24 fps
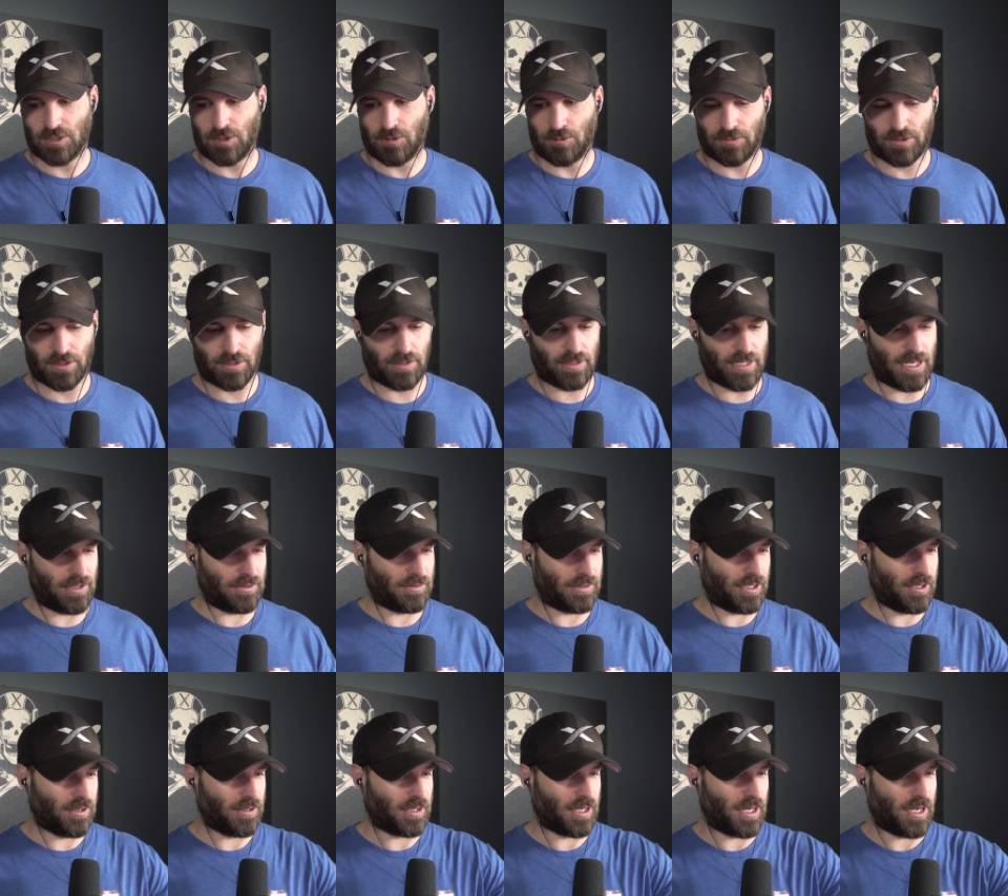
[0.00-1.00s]
I saw with that
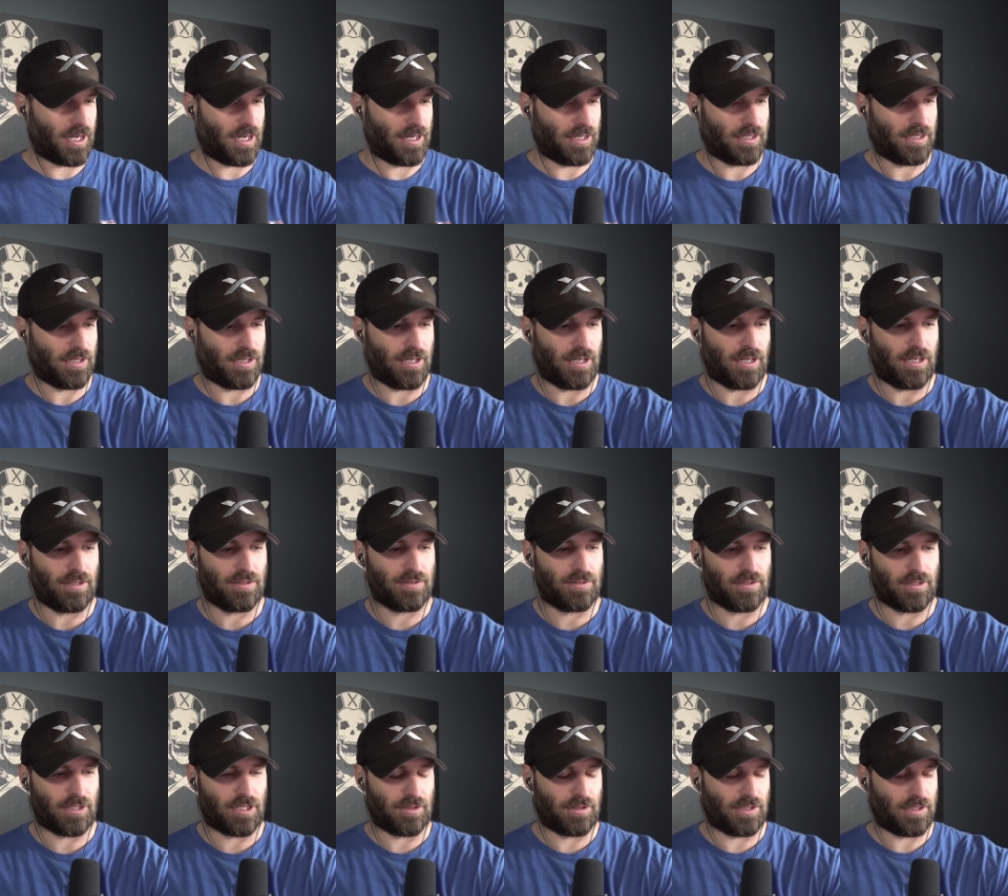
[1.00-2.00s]
leader guy
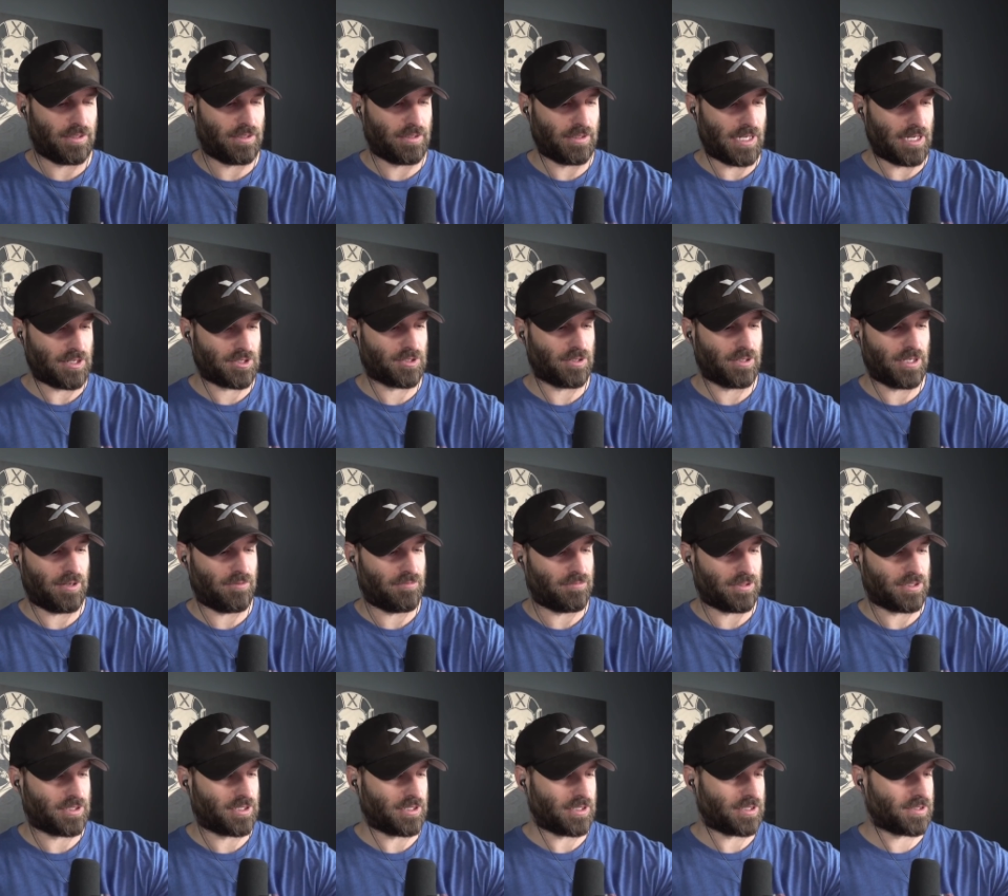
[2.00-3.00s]
uh, yesterday
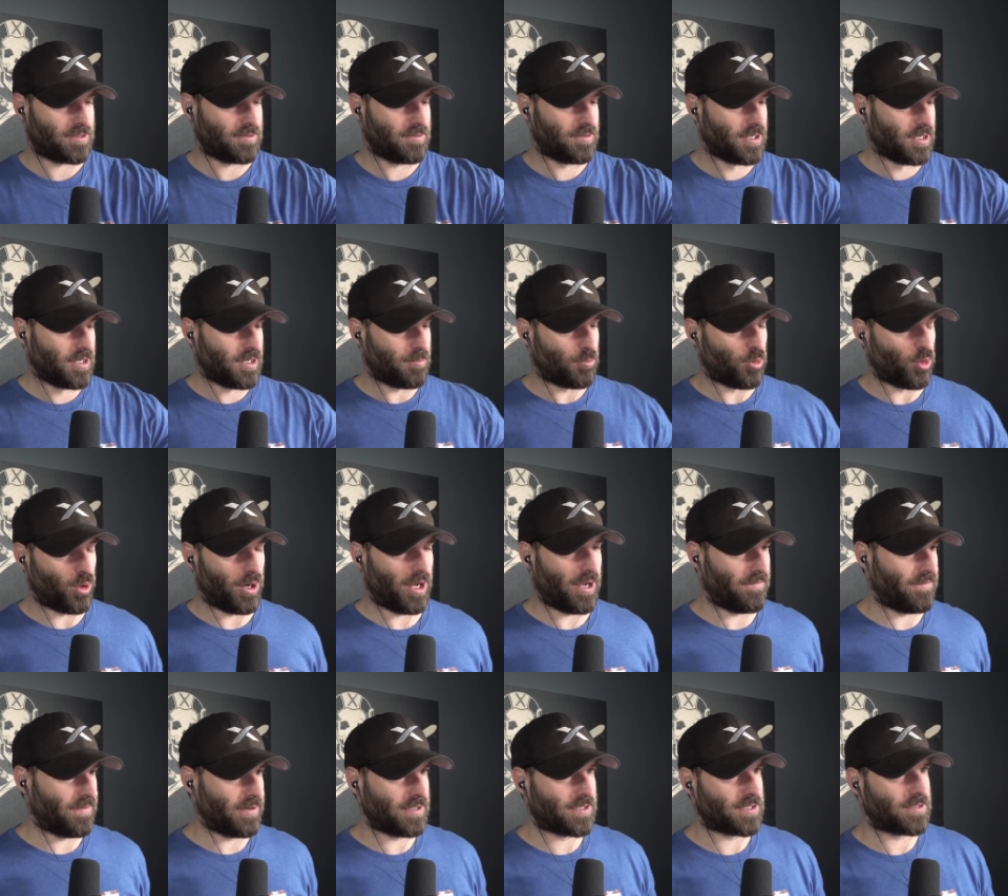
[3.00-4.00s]
was just more
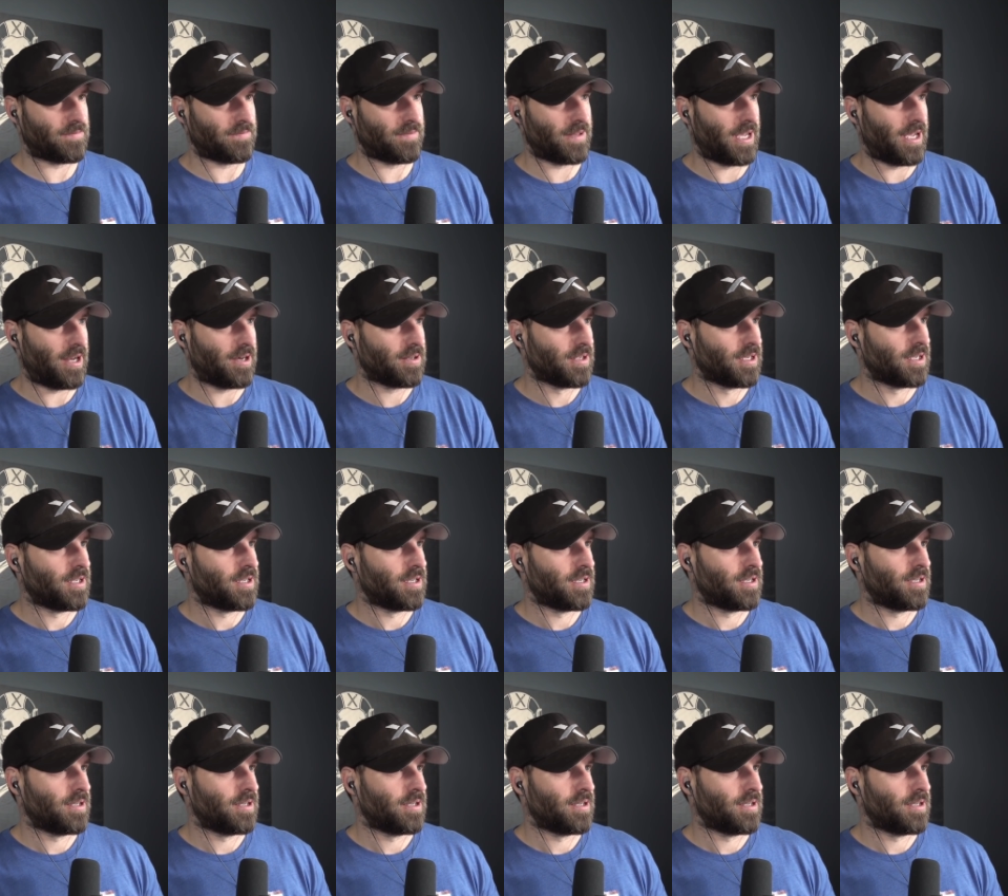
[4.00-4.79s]
evidence of that.